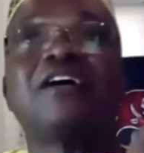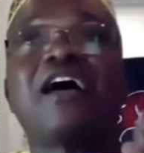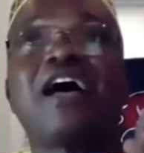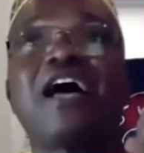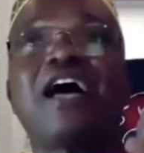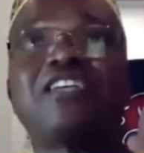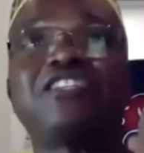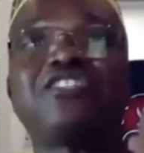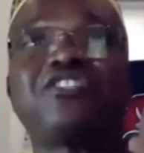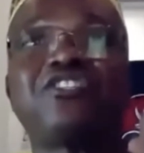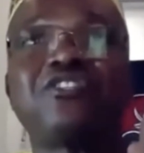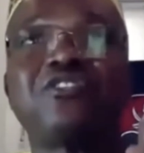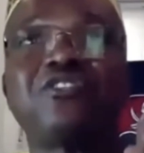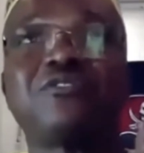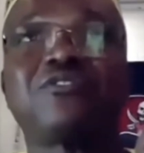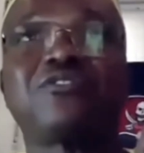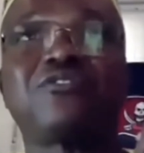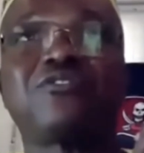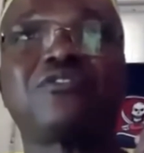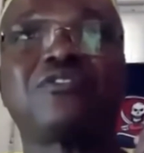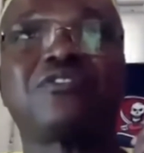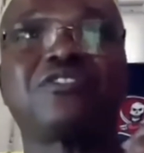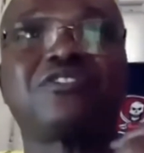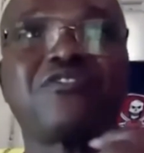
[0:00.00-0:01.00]
as you
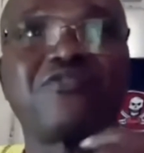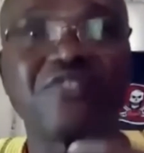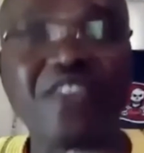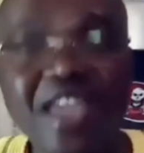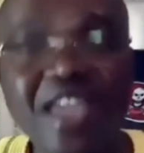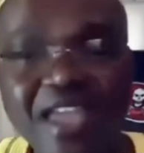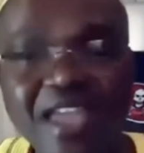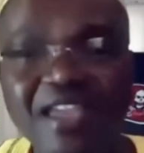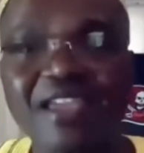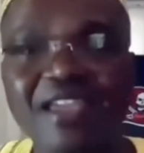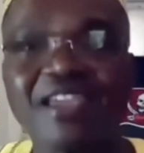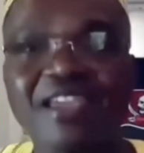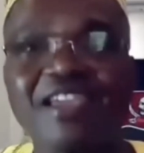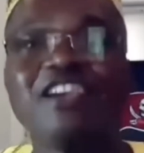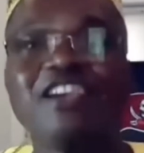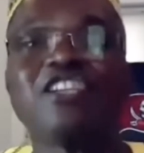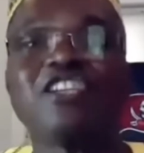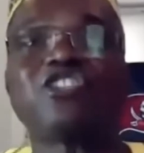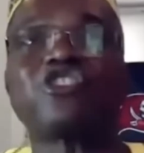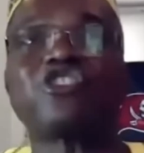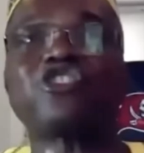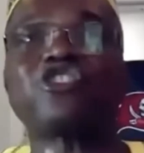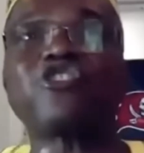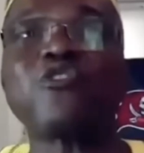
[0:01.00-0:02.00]
think,
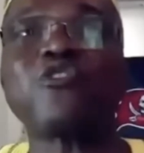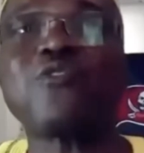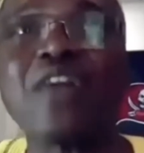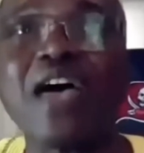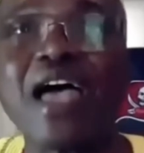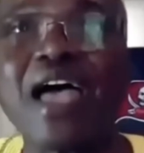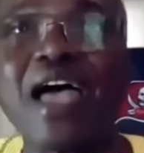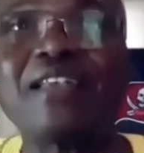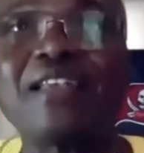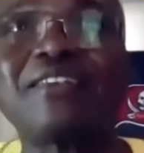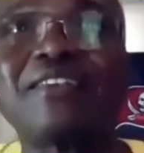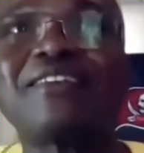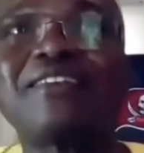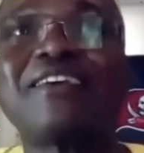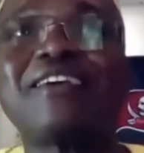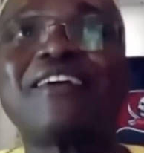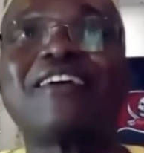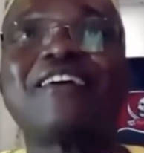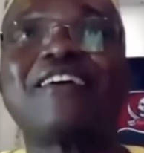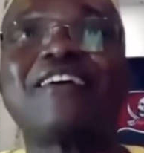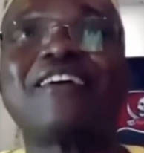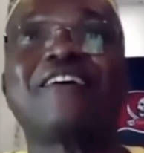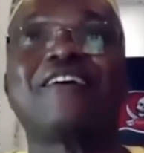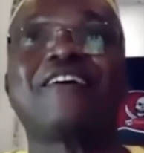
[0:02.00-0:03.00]
so that
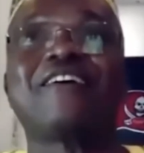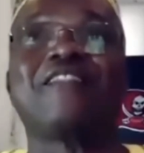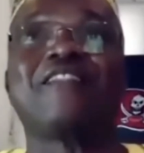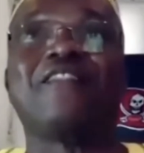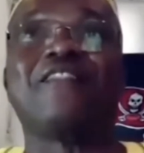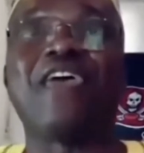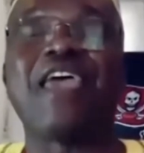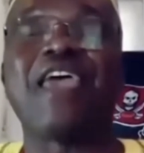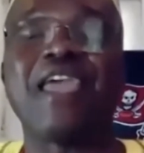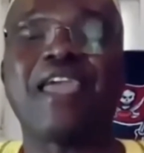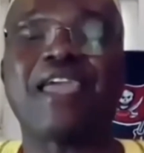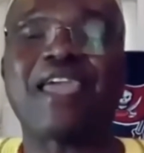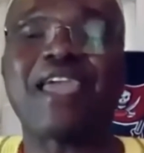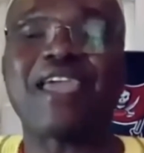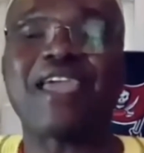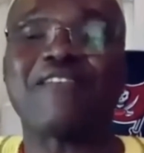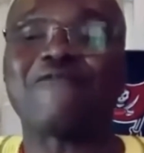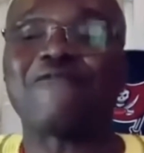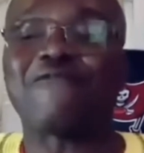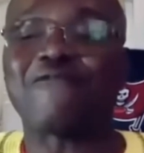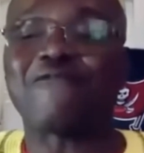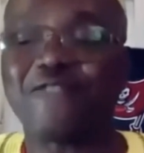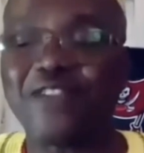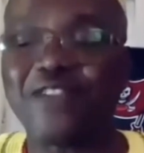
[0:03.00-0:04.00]
they
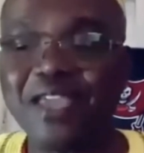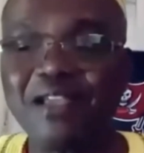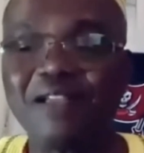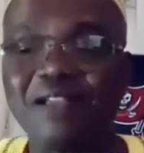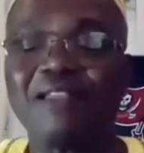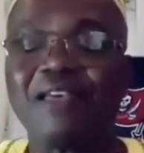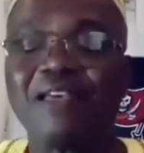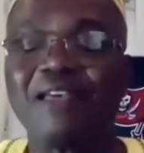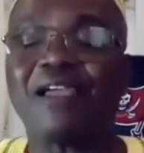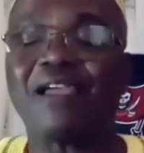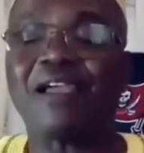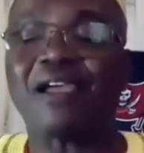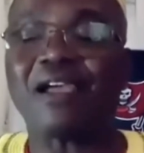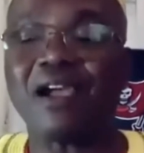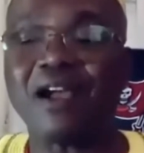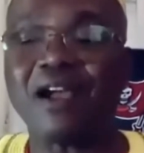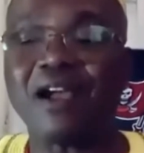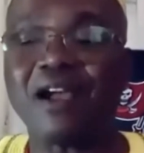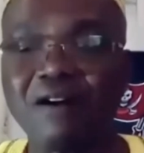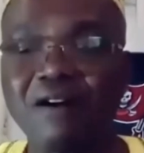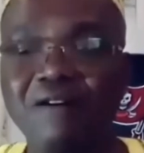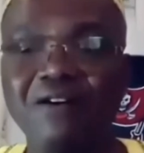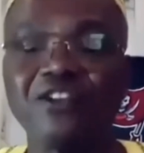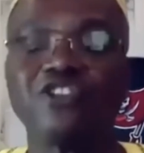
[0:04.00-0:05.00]
can feel
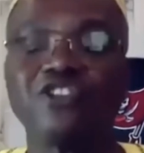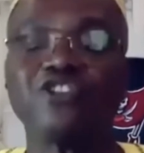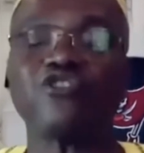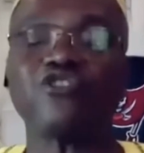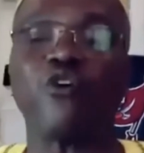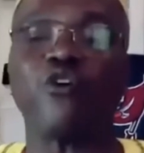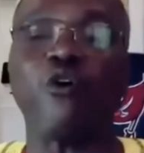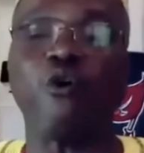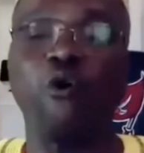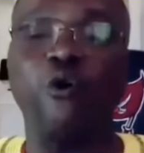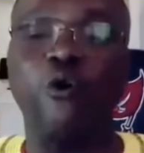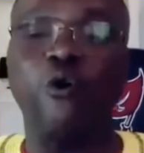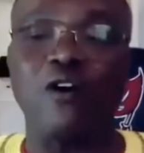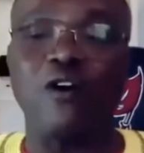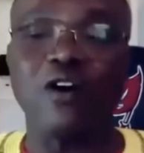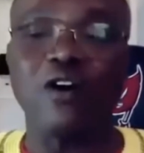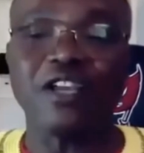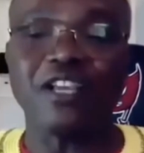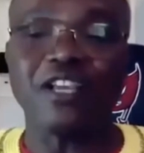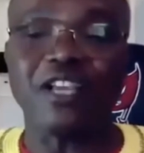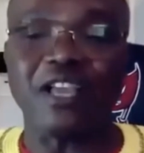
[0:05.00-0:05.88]
encouraged or